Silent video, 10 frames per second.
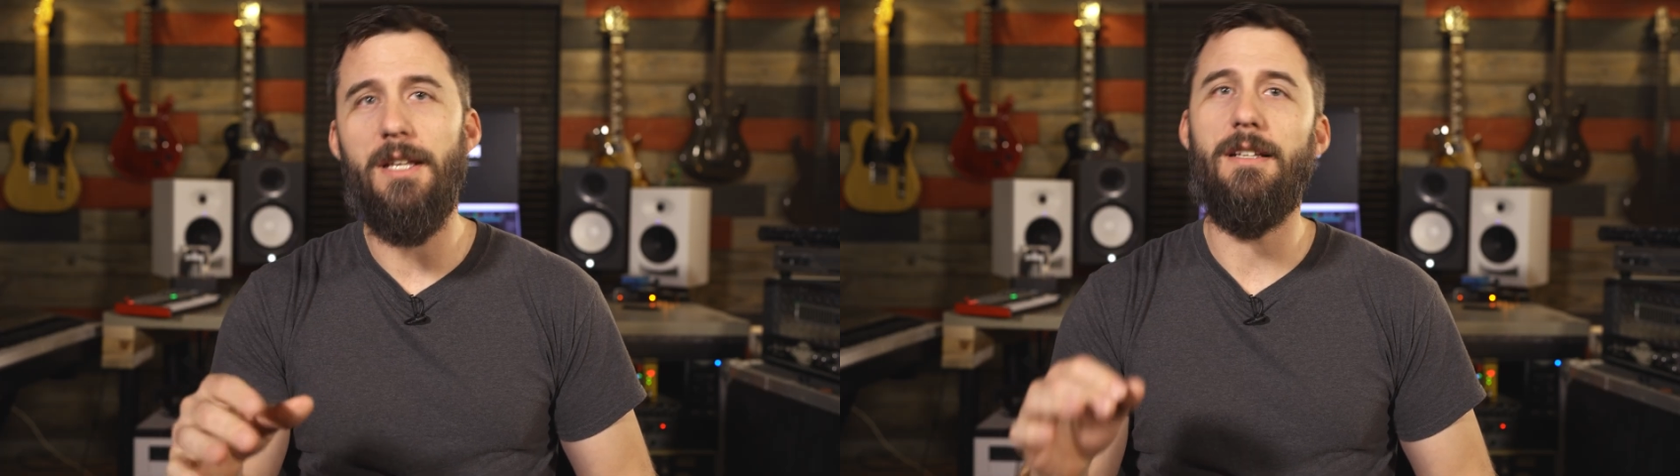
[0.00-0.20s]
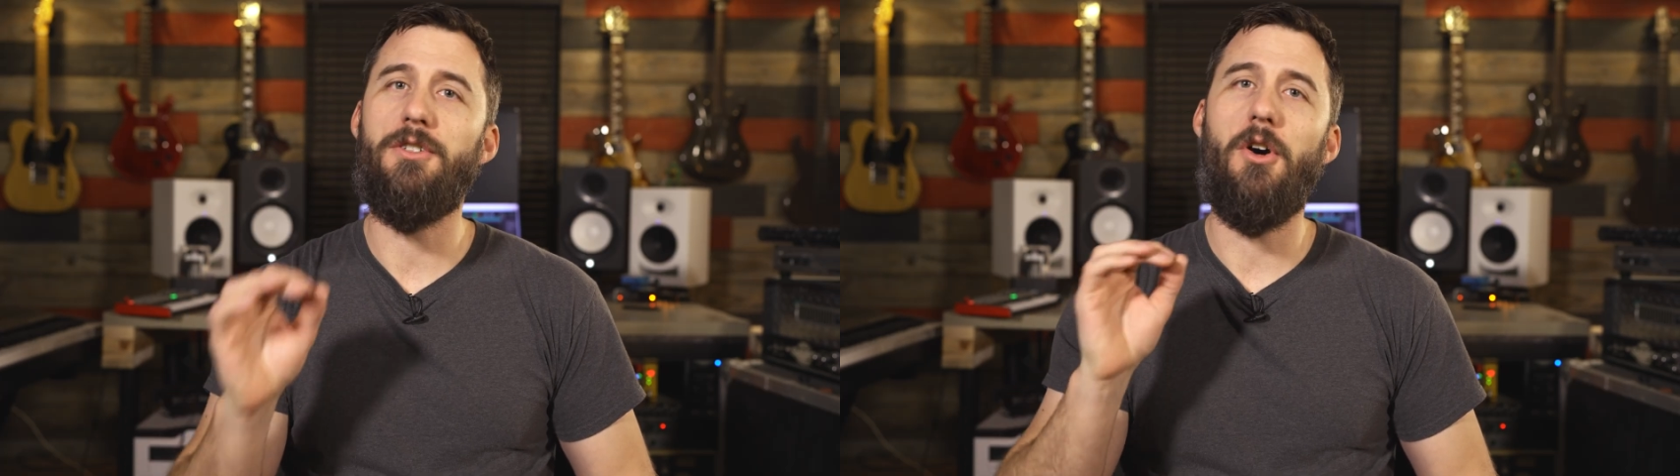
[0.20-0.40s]

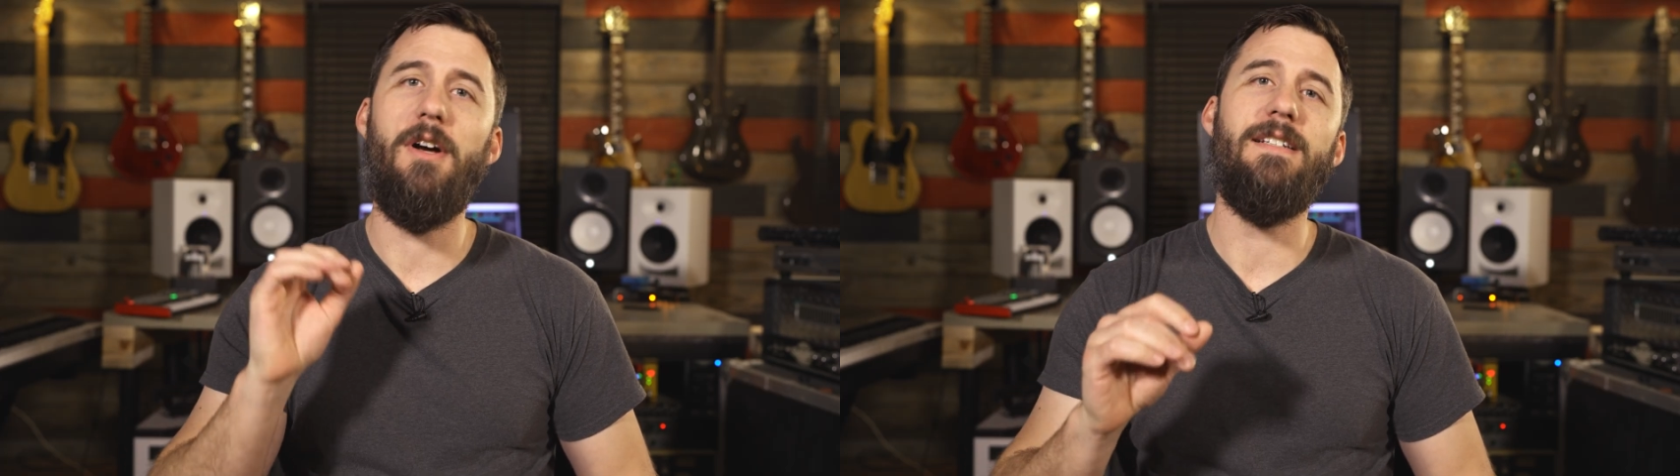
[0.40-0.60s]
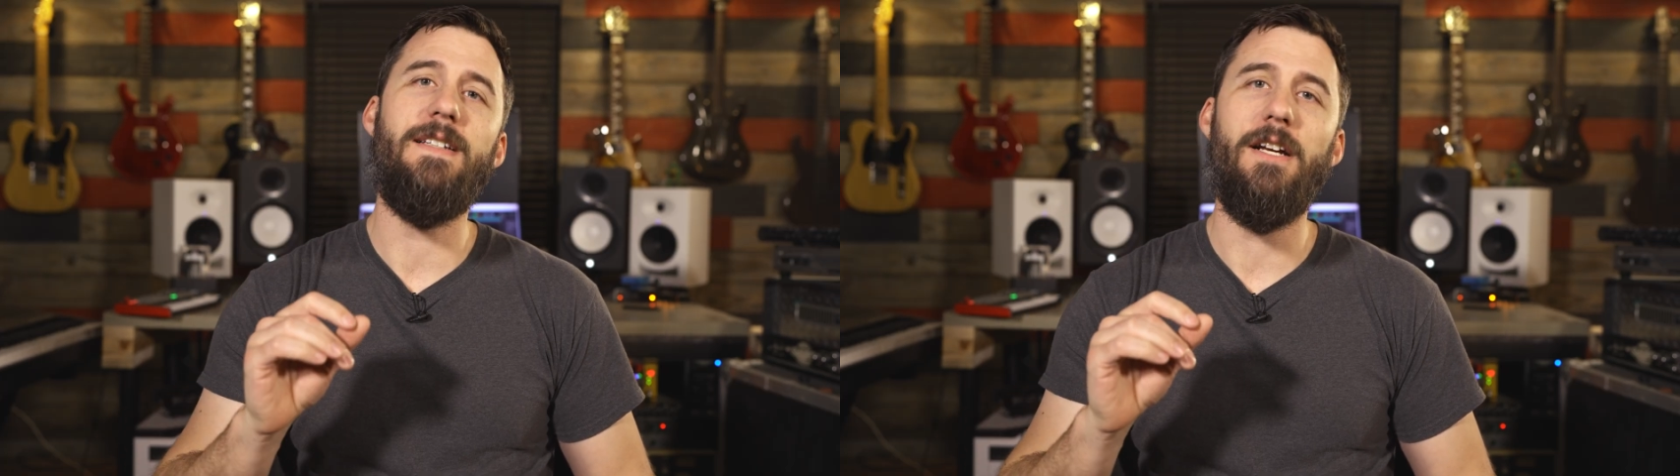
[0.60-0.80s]
let's go ahead
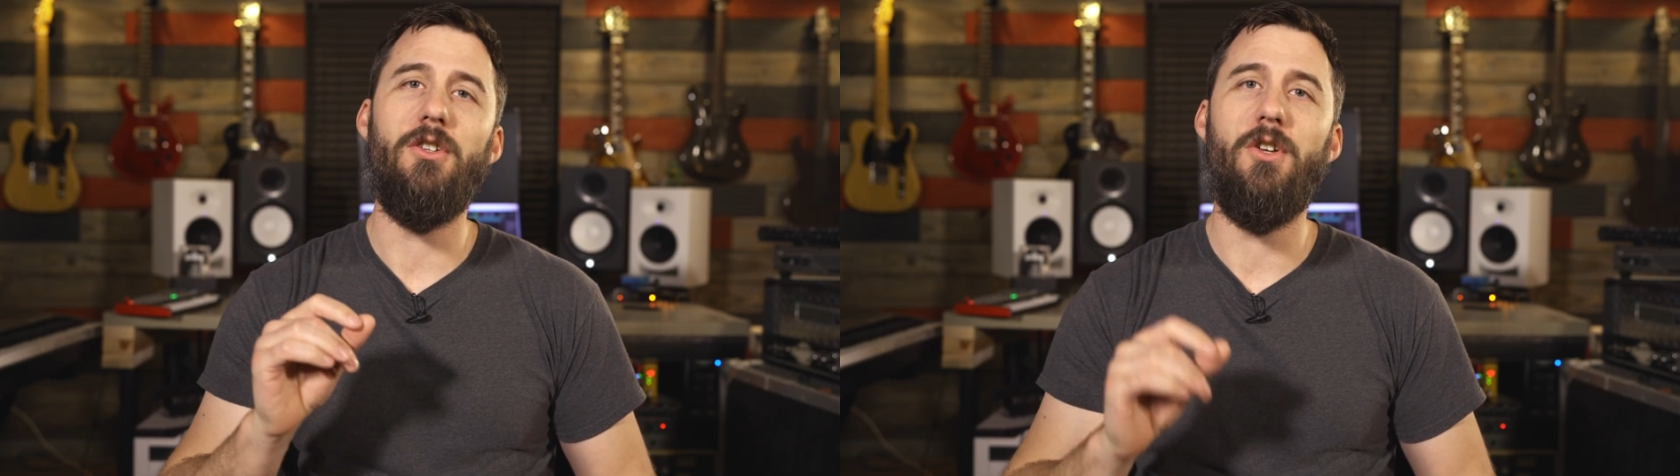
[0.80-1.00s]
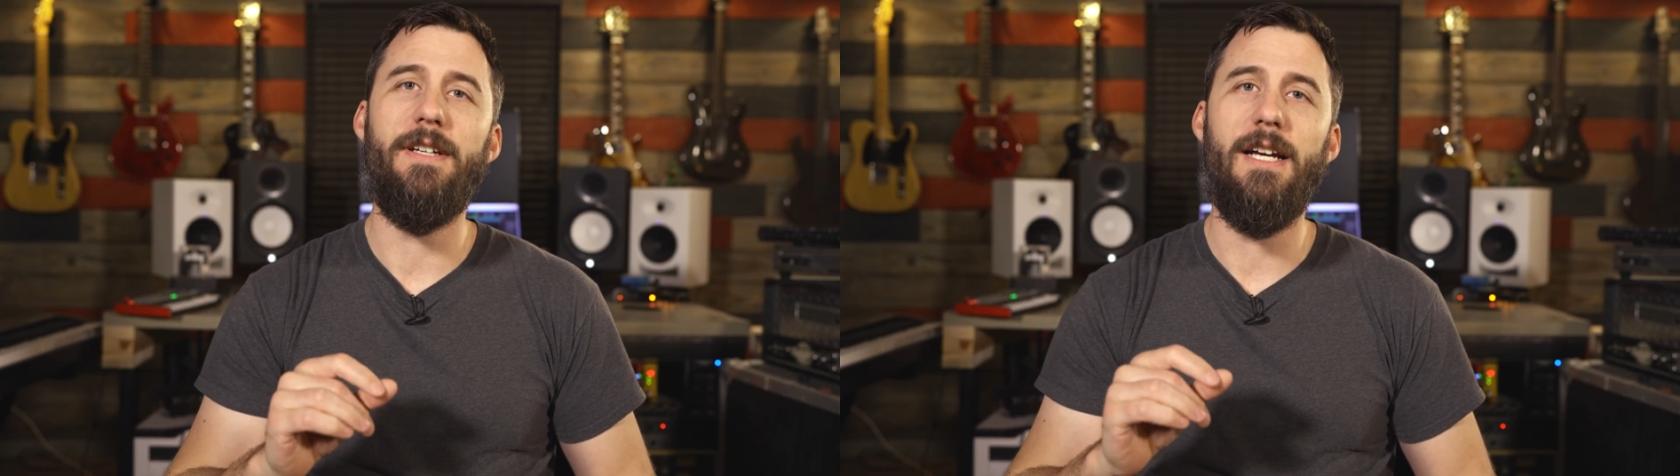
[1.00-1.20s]
and take a
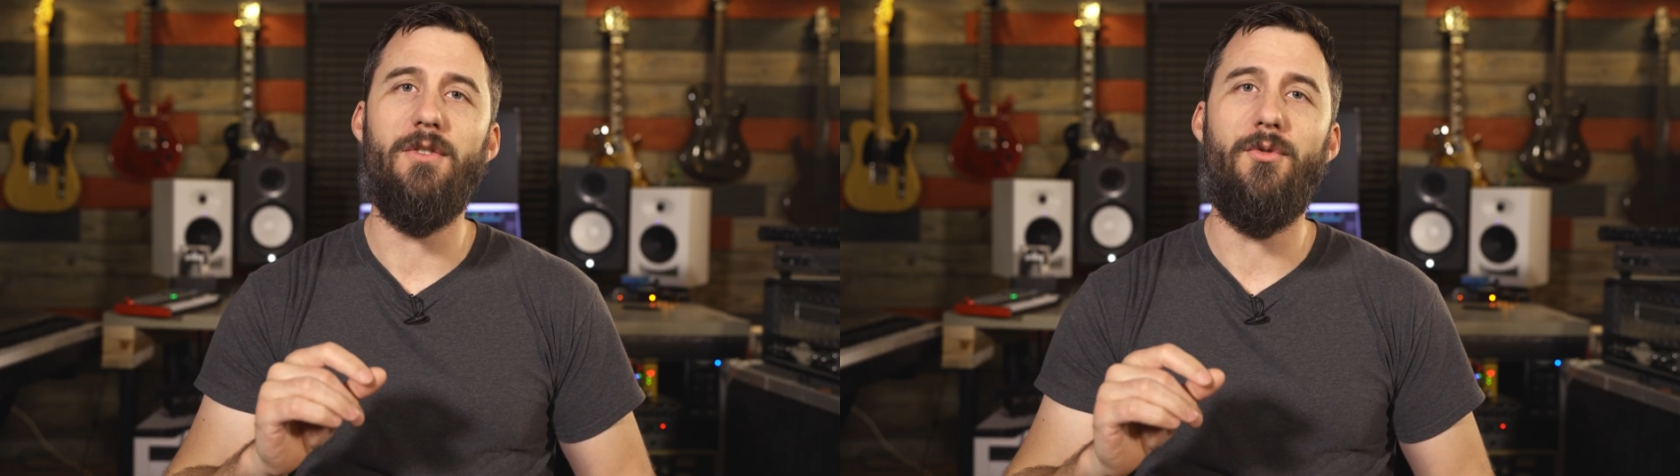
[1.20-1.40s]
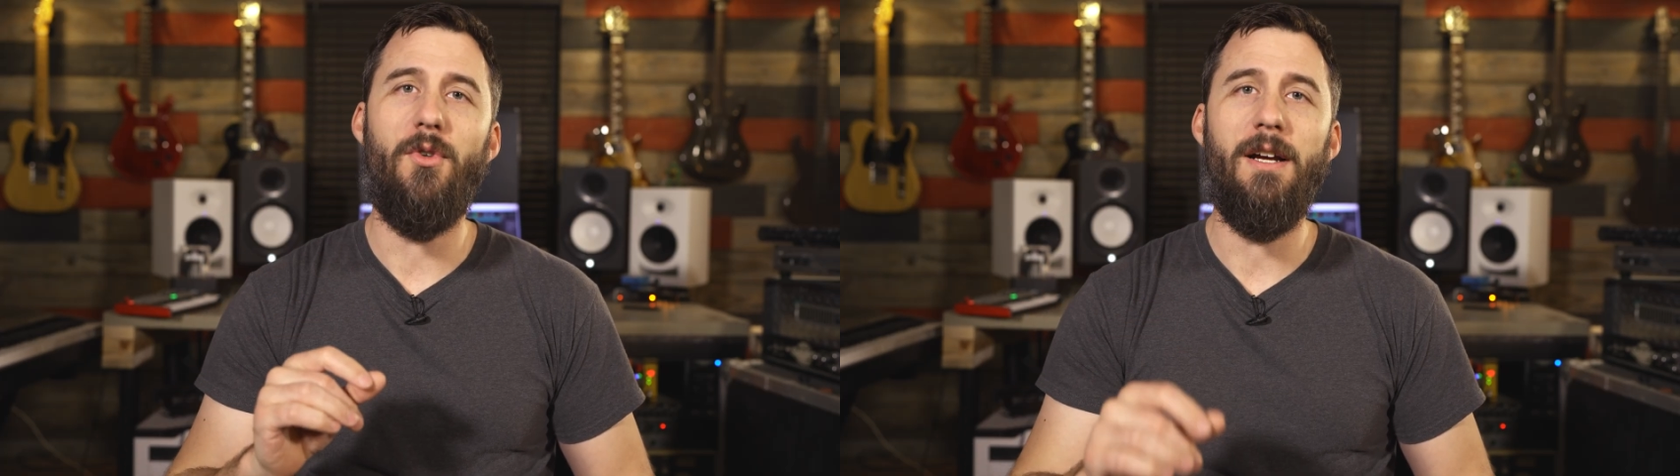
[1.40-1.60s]
look at the
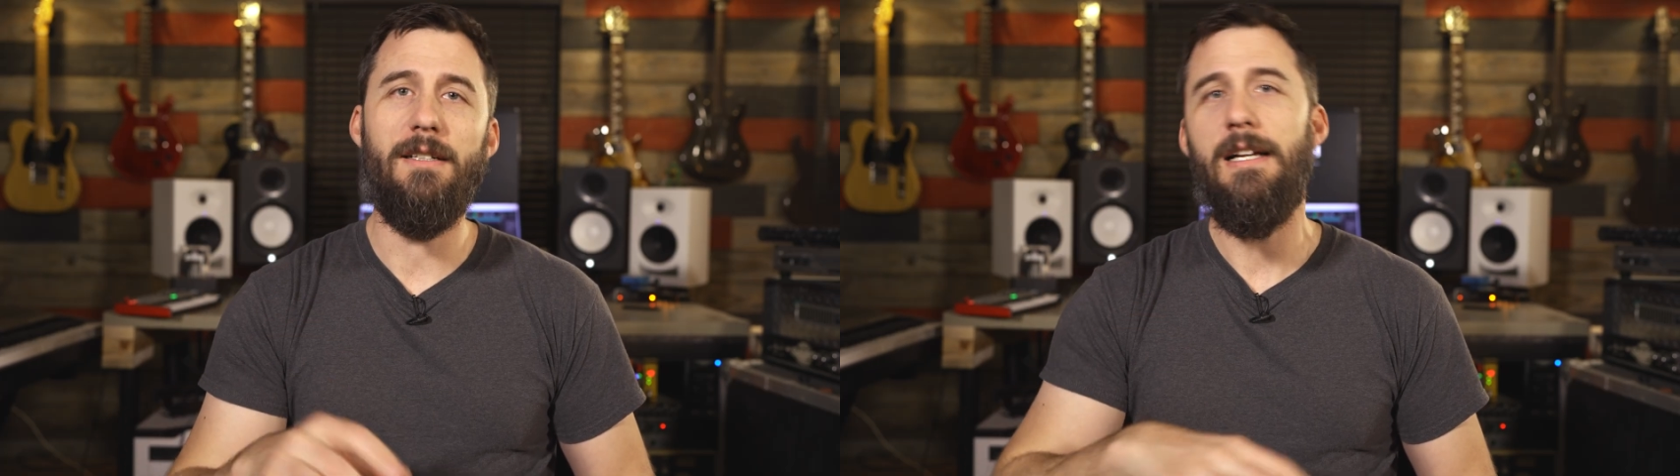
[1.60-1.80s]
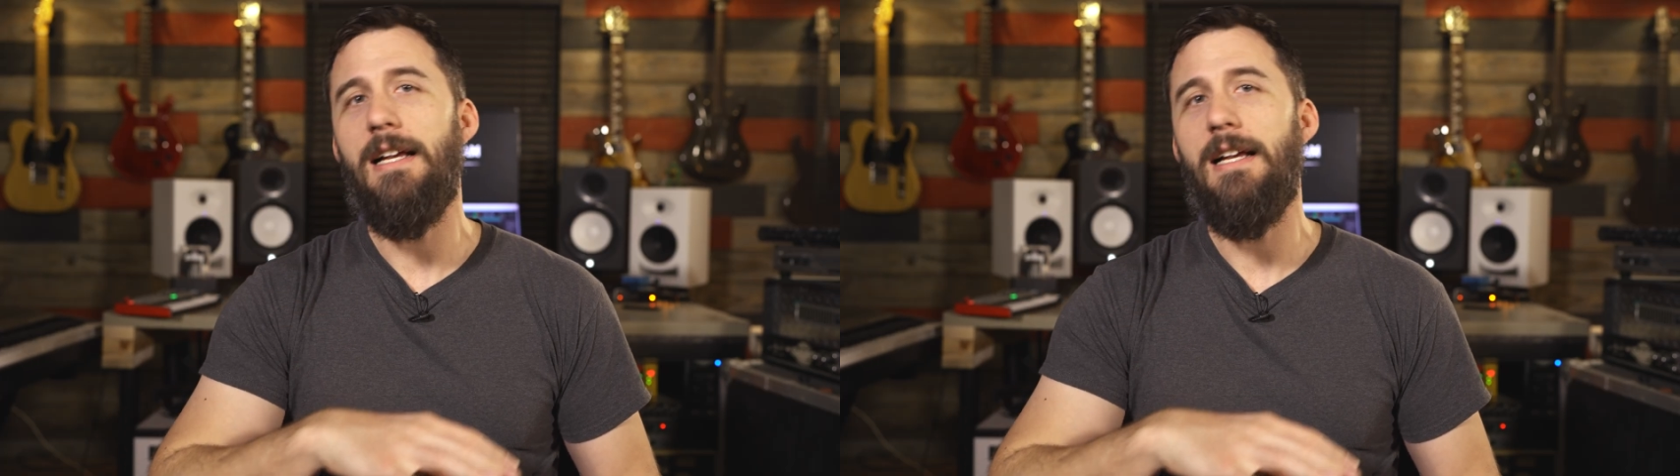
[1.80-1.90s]
front